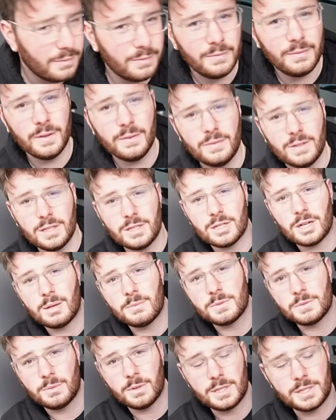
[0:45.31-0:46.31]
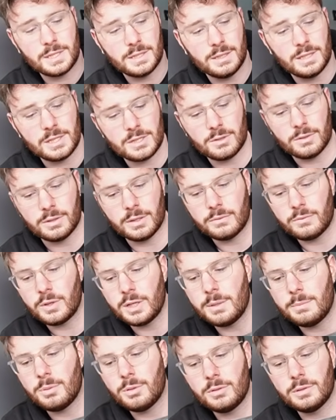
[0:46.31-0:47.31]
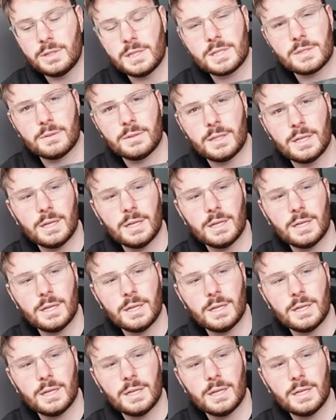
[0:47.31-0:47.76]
50 times worse than this one. I've already pulled this one